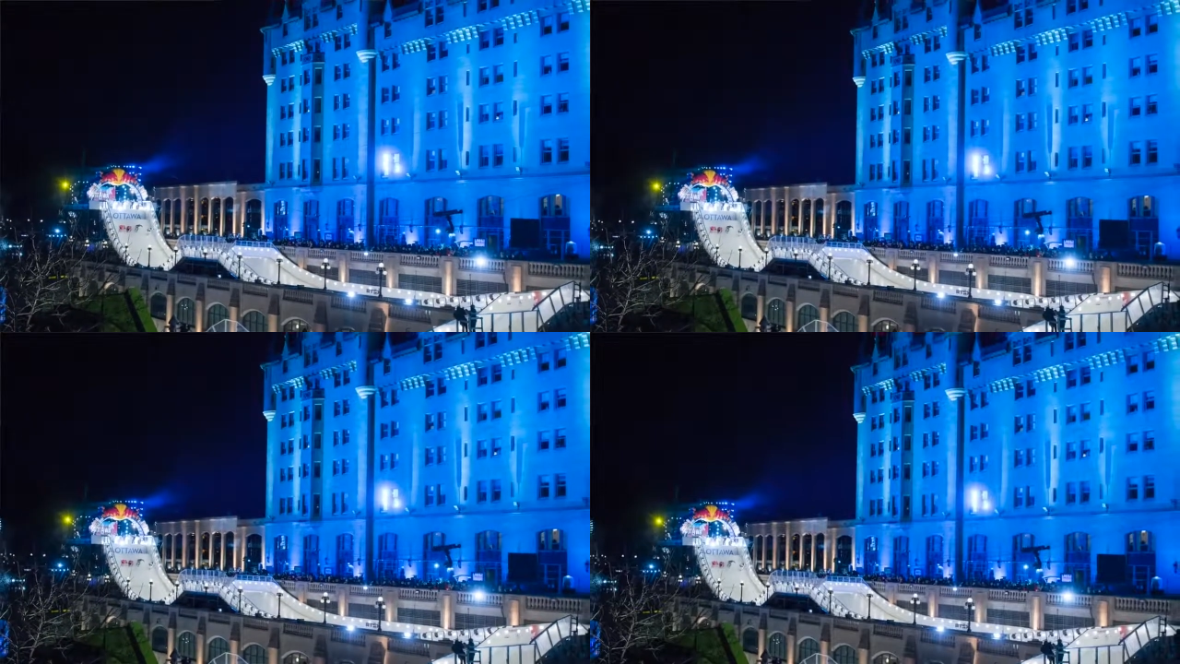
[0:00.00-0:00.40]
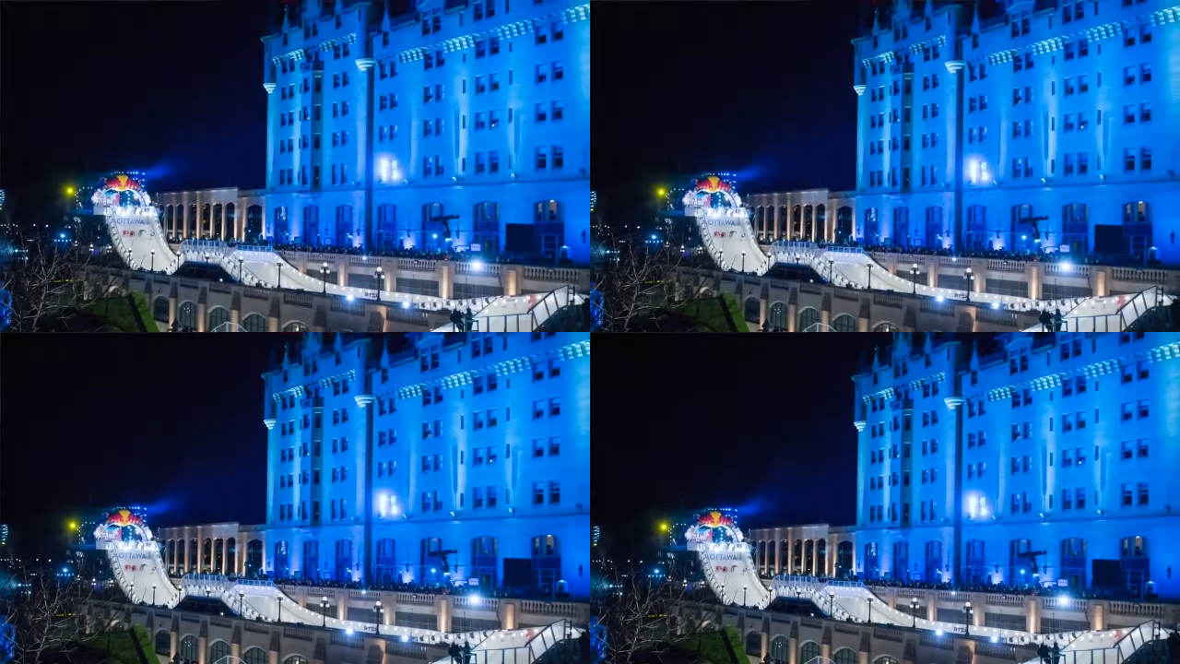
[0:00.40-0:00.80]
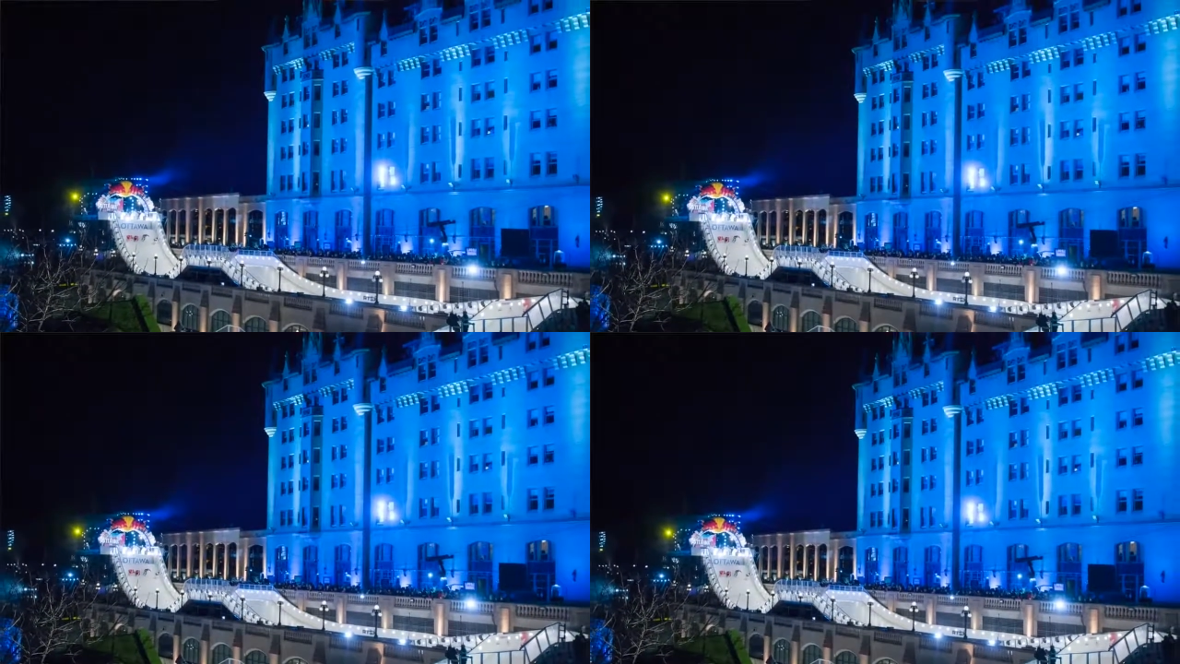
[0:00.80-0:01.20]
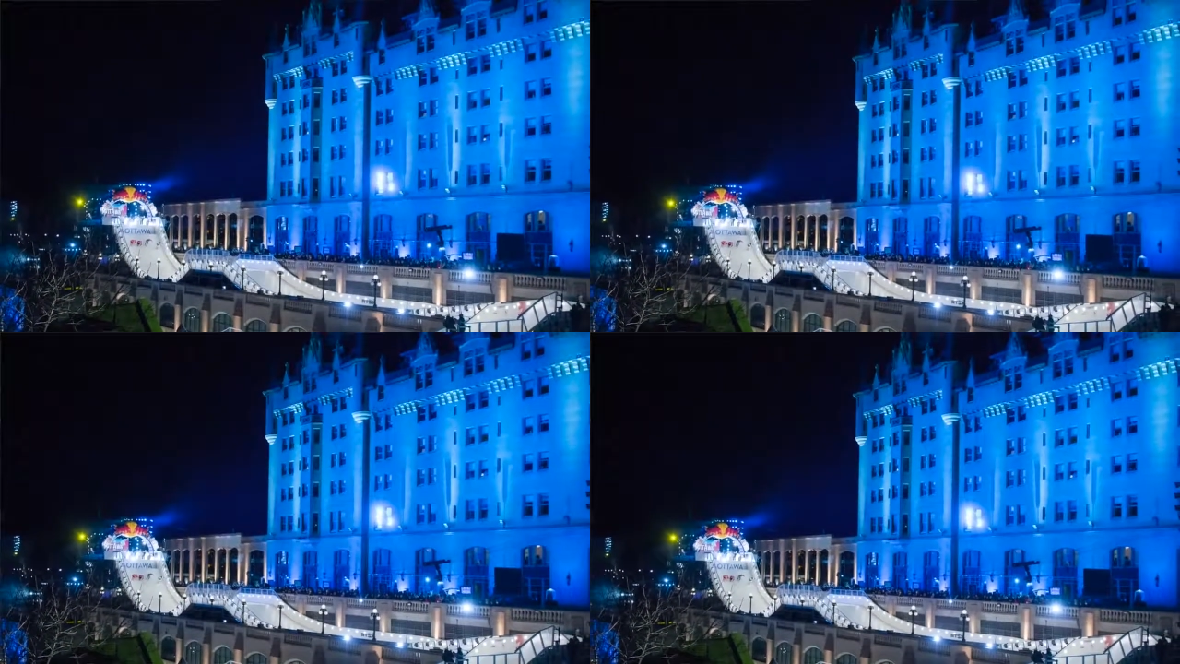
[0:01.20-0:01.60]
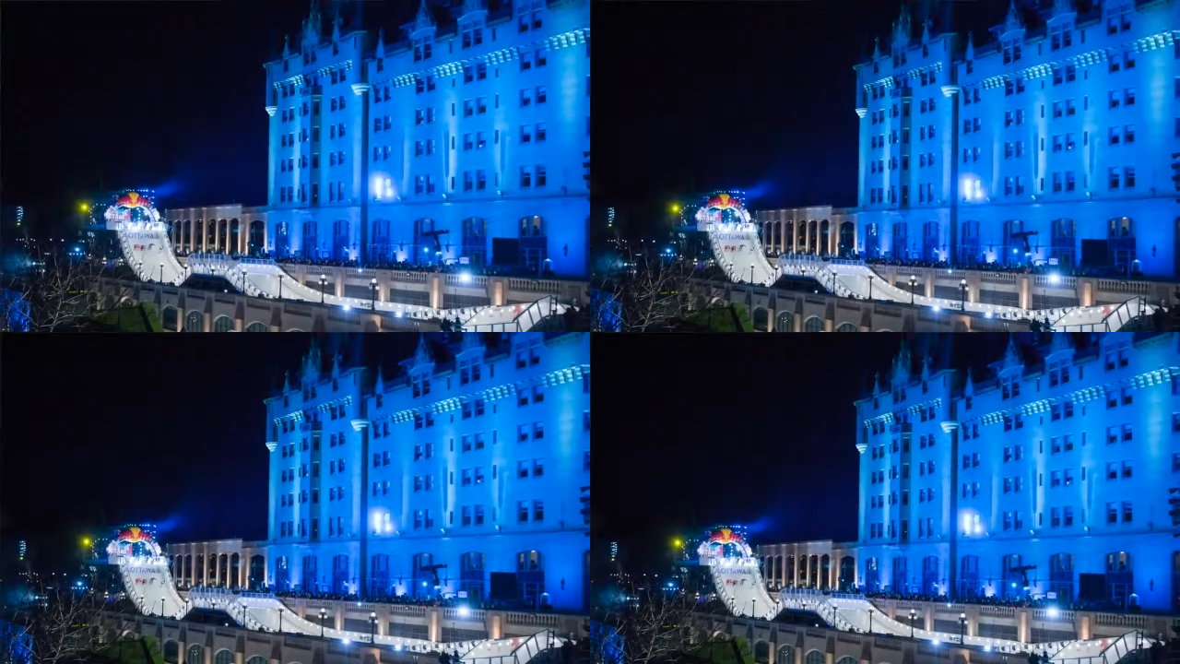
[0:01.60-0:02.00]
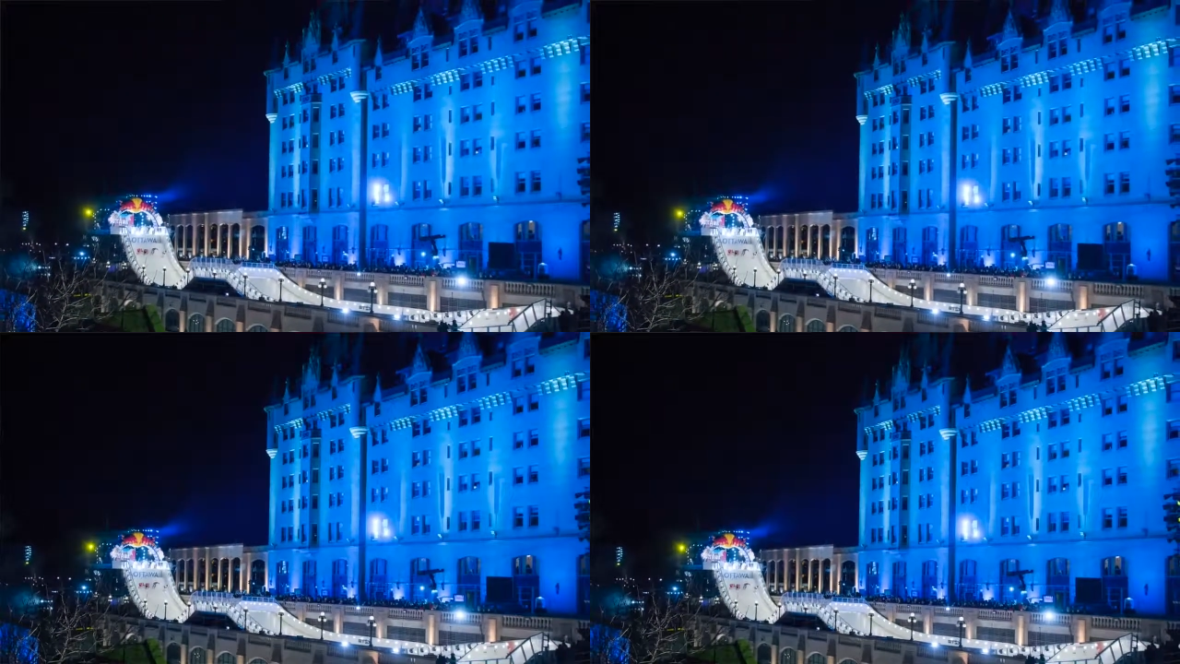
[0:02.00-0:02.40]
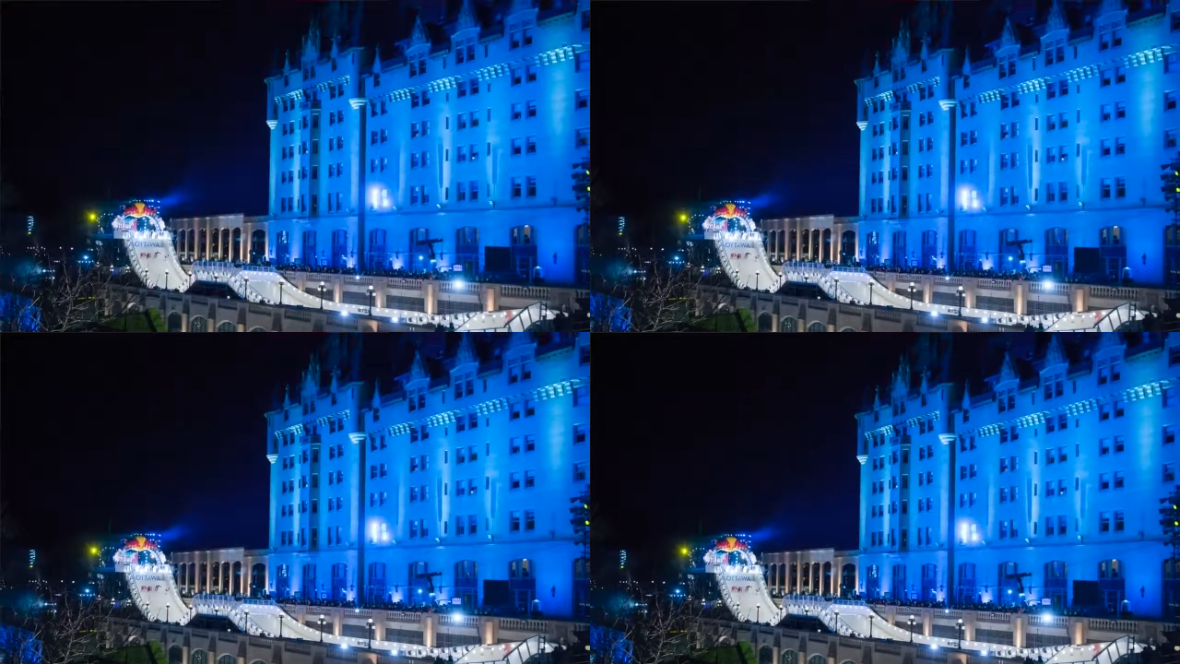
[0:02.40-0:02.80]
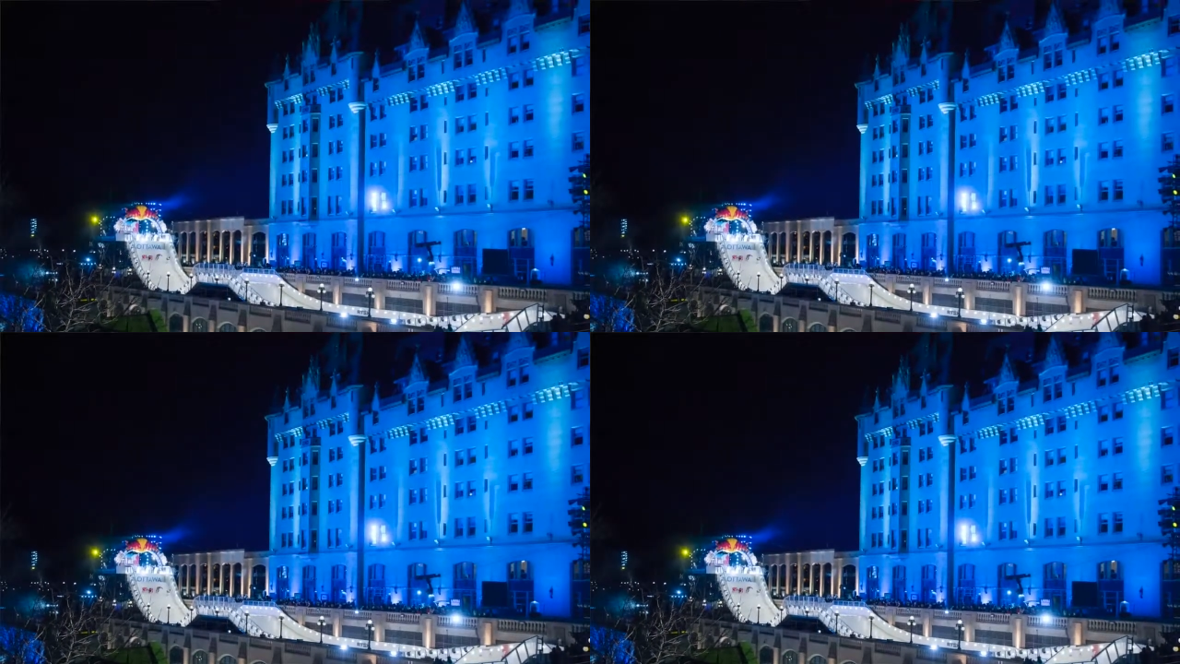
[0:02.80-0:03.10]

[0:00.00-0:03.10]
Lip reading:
(no speaker visible)